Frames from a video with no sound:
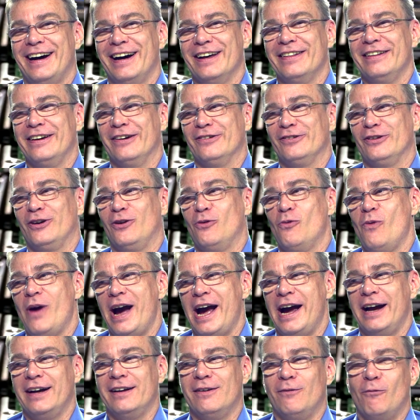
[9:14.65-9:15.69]
They'll know
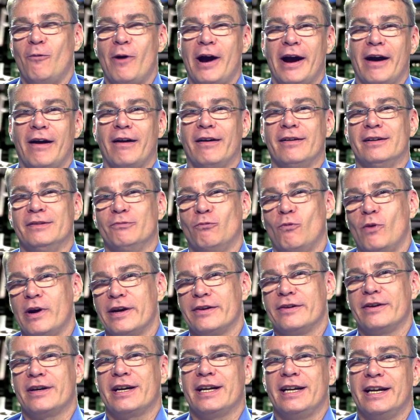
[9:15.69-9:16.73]
when and where
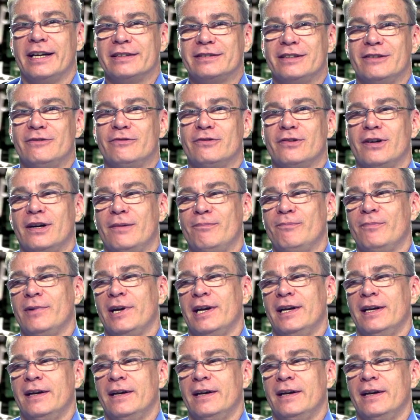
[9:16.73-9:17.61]
you're connected from.